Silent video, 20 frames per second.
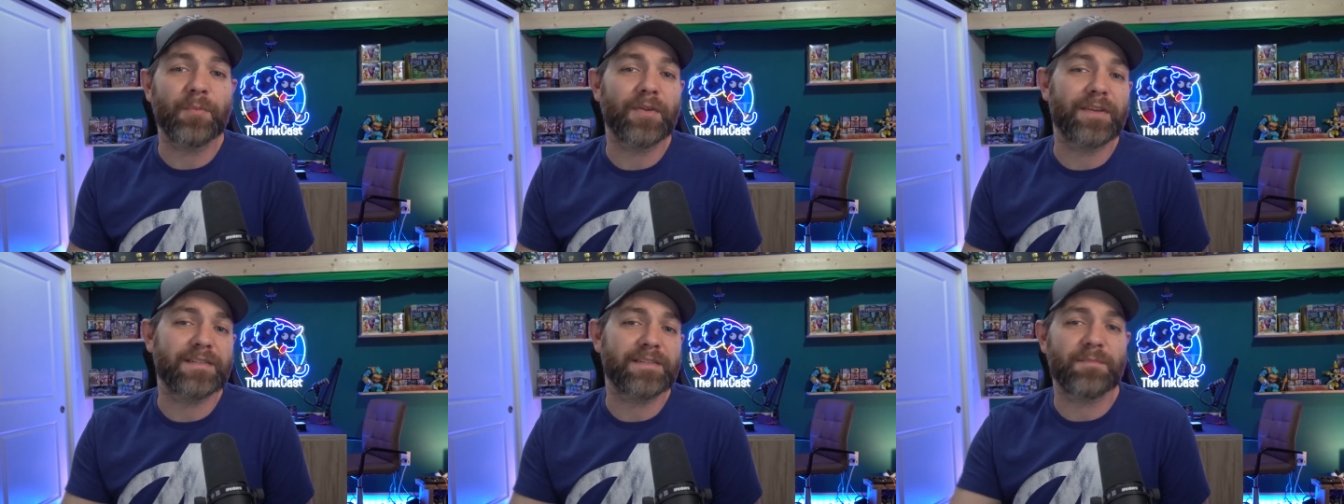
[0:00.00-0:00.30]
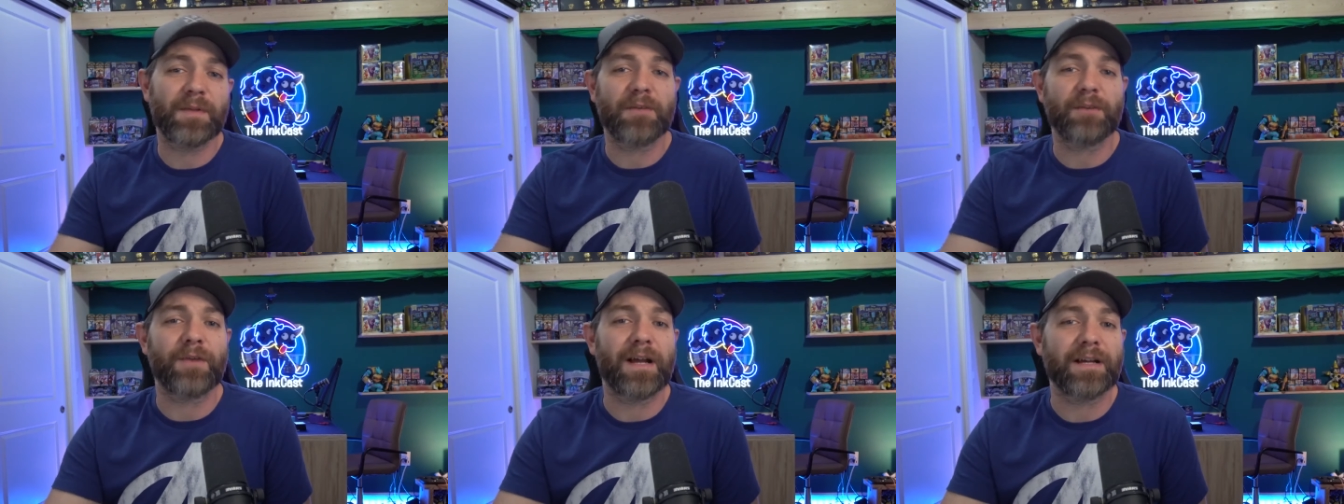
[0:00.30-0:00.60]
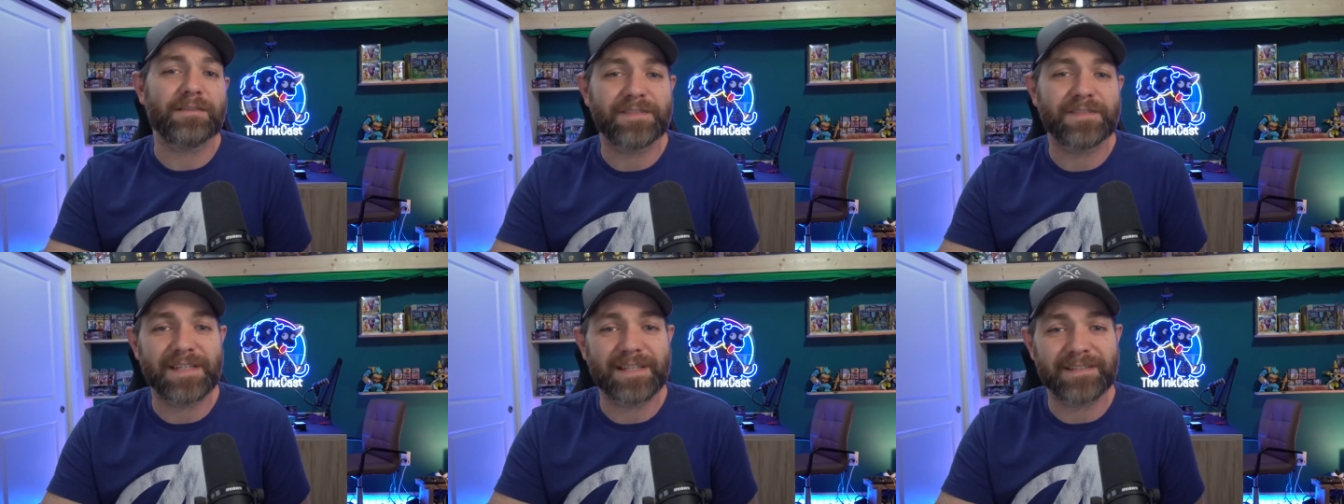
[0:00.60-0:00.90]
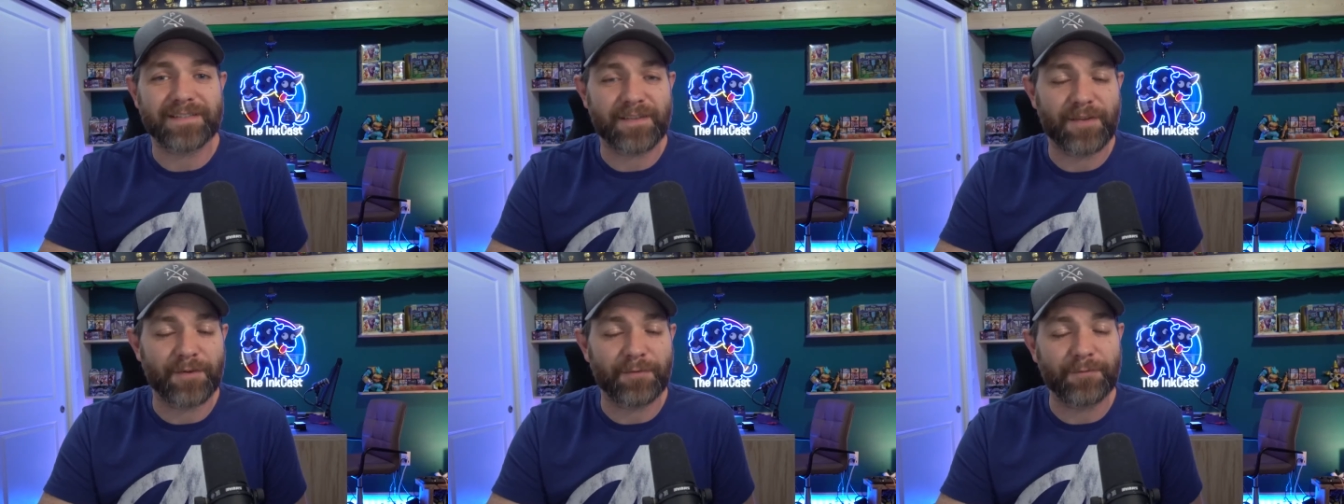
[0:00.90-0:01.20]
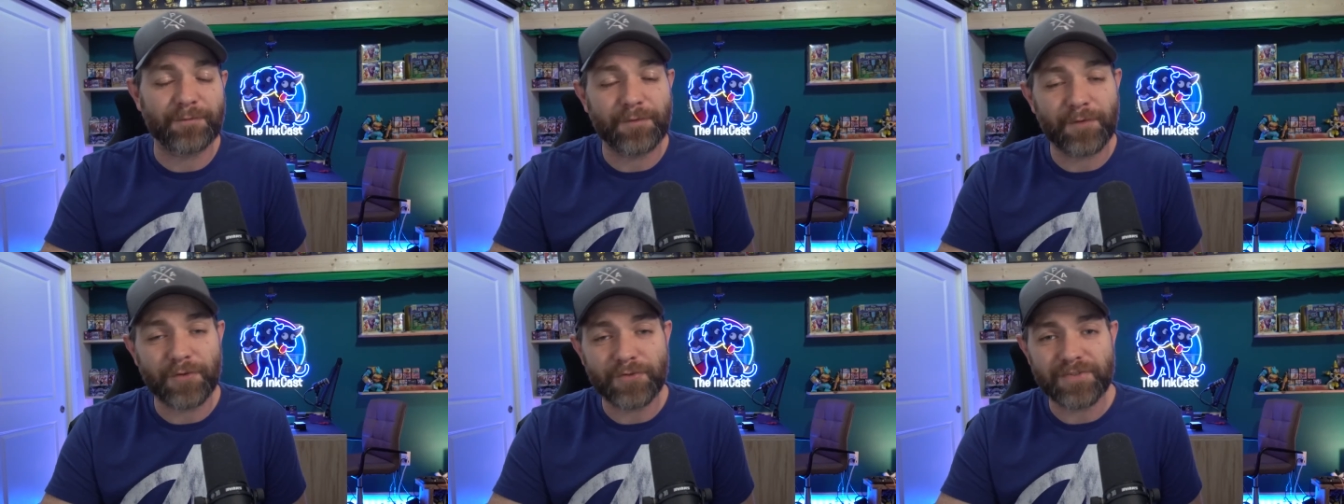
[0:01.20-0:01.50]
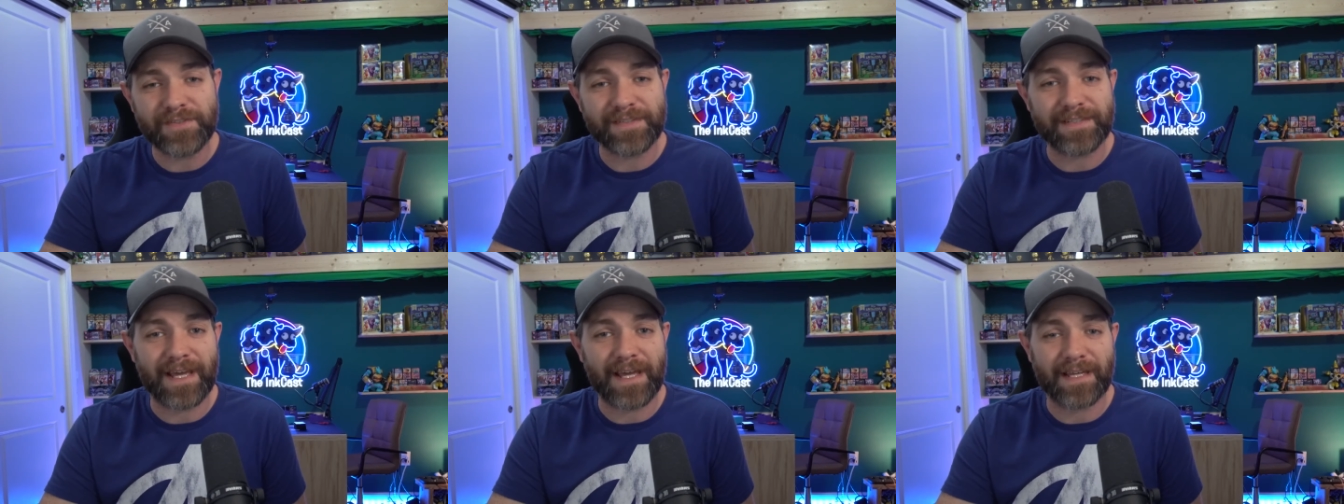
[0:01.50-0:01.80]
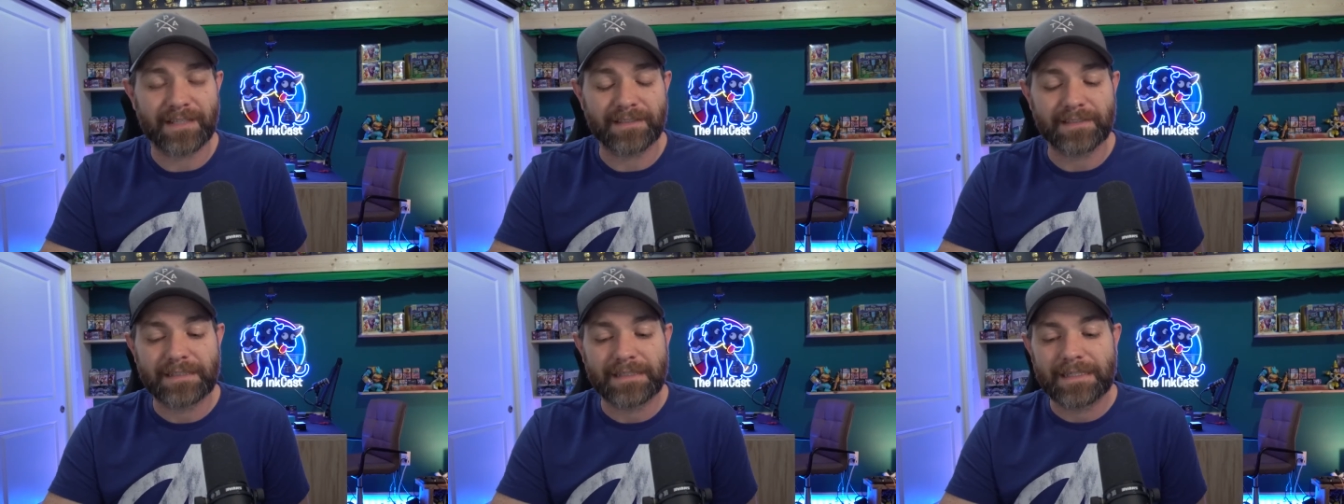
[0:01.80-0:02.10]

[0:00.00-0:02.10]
that's been around since the first set,